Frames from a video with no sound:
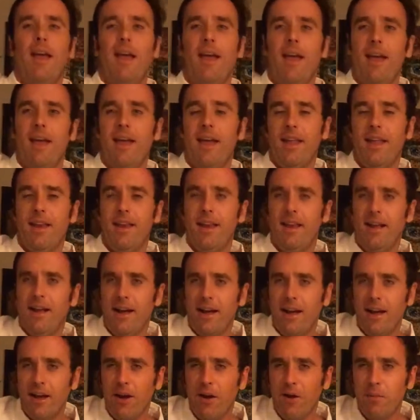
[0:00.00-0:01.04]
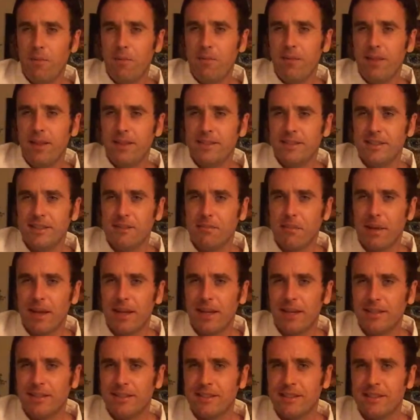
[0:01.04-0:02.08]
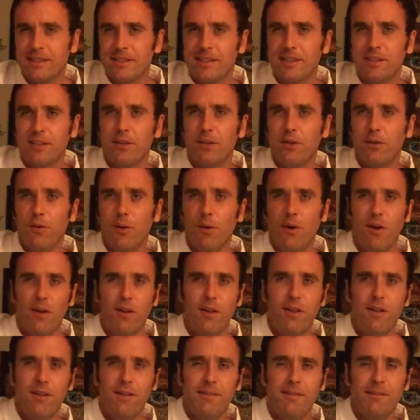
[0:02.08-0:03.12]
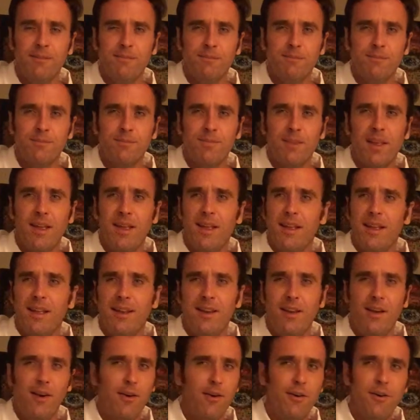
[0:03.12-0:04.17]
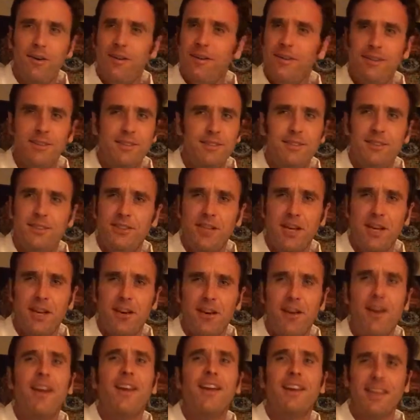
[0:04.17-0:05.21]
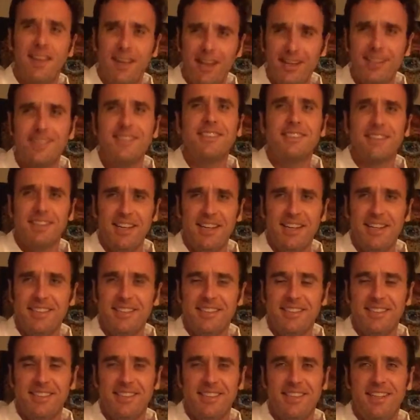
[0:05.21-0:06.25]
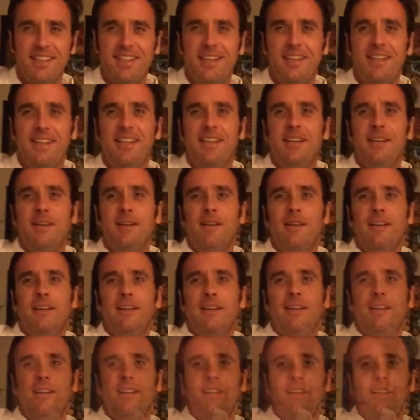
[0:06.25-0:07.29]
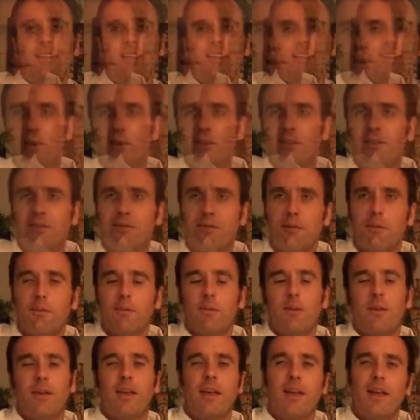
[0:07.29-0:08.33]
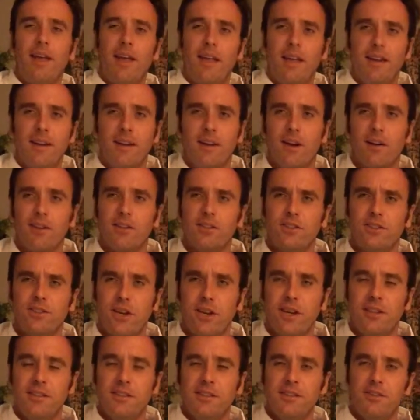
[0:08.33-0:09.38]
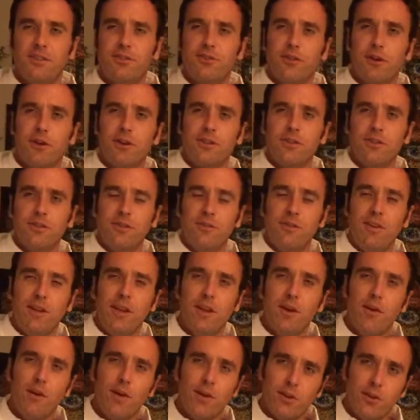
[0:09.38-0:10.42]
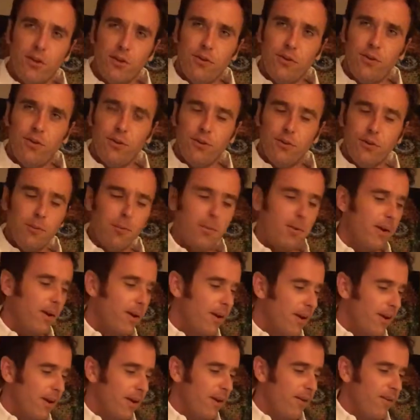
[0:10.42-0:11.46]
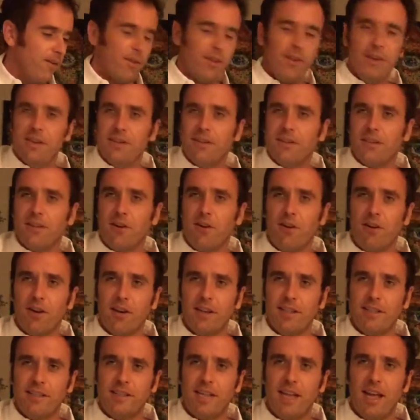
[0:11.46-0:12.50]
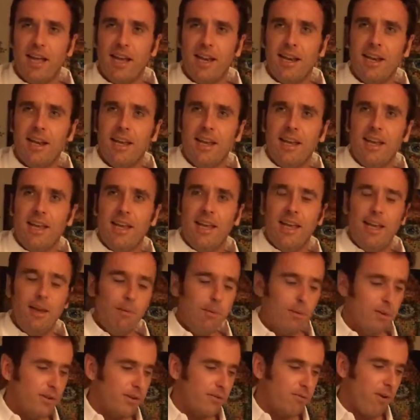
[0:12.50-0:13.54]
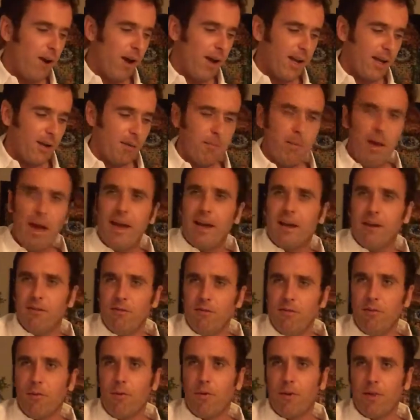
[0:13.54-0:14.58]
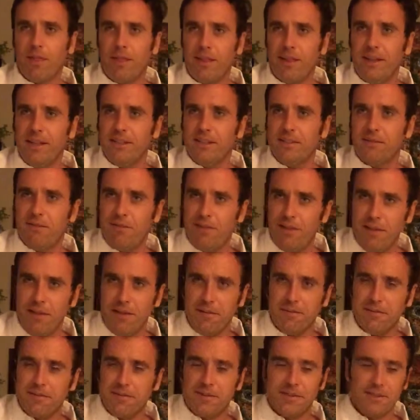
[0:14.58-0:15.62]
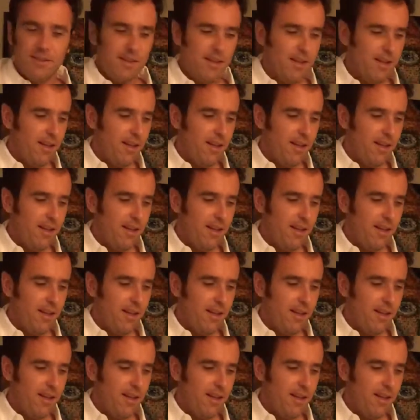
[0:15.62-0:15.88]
And I hope this is making sense to you all. No? Shake your head. Yes, yes. What I noticed from looking at Dr. John's instructional video on YouTube for this song is that he was rocking back and forth these fifths,